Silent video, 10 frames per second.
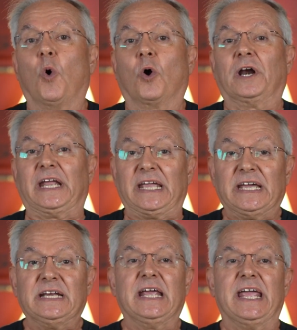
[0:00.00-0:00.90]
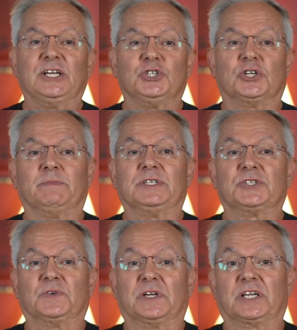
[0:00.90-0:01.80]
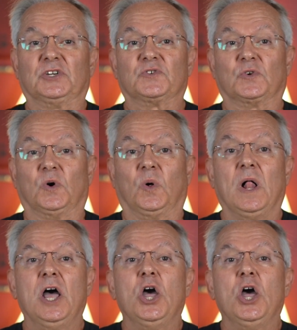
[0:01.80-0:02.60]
or in a German zone of control,